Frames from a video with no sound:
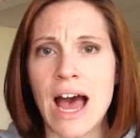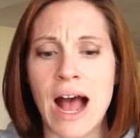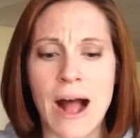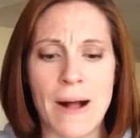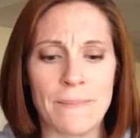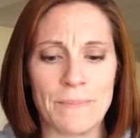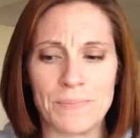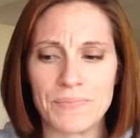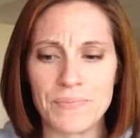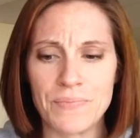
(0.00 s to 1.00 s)
and
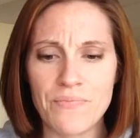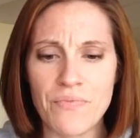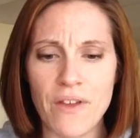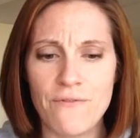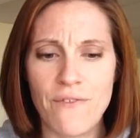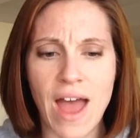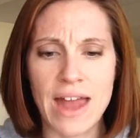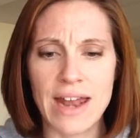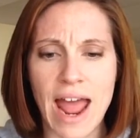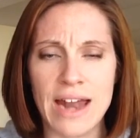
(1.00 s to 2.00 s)

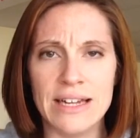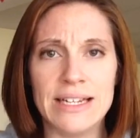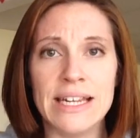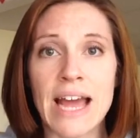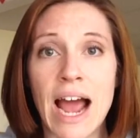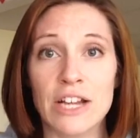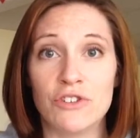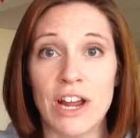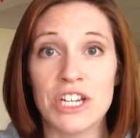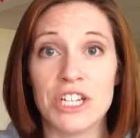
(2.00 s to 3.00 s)

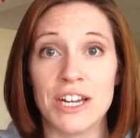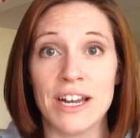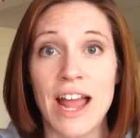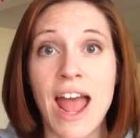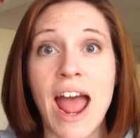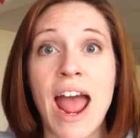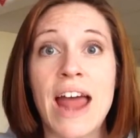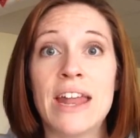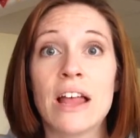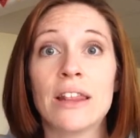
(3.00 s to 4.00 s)
dehydration.
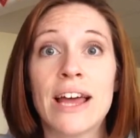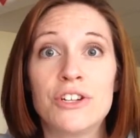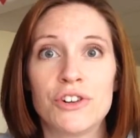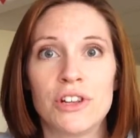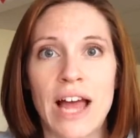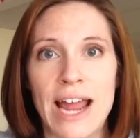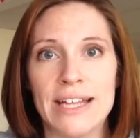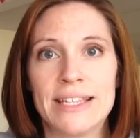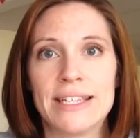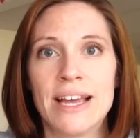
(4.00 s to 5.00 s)
And
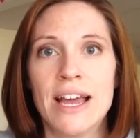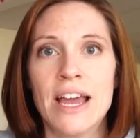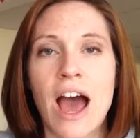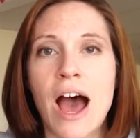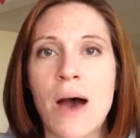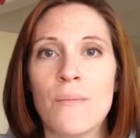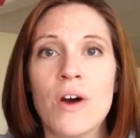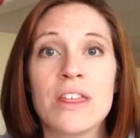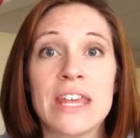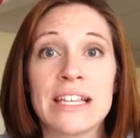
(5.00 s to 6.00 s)
electrolytes.
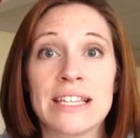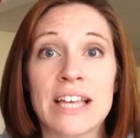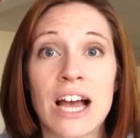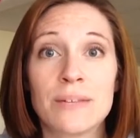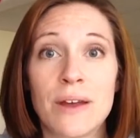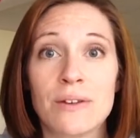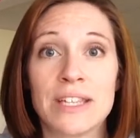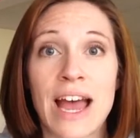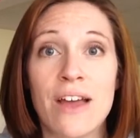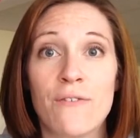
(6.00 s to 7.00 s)
One of the things it talked about
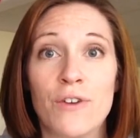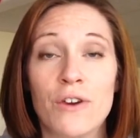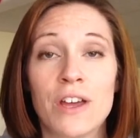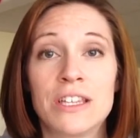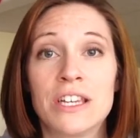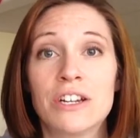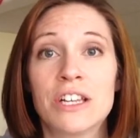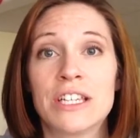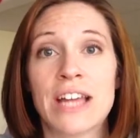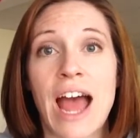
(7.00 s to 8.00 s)
is that if you
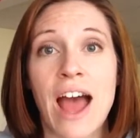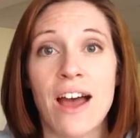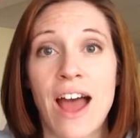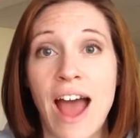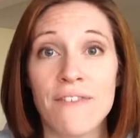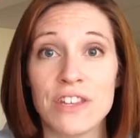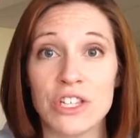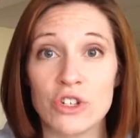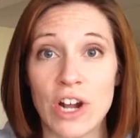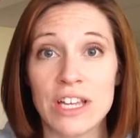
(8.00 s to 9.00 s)
continually to have the
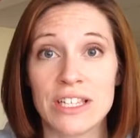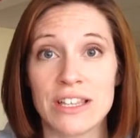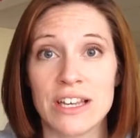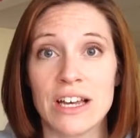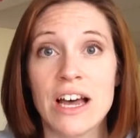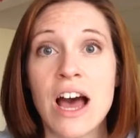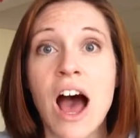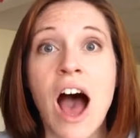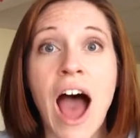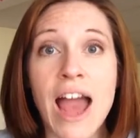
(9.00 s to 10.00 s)
stress and the
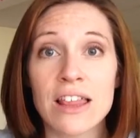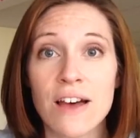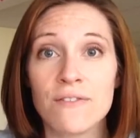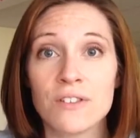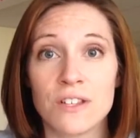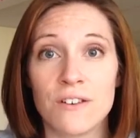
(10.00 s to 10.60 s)
high levels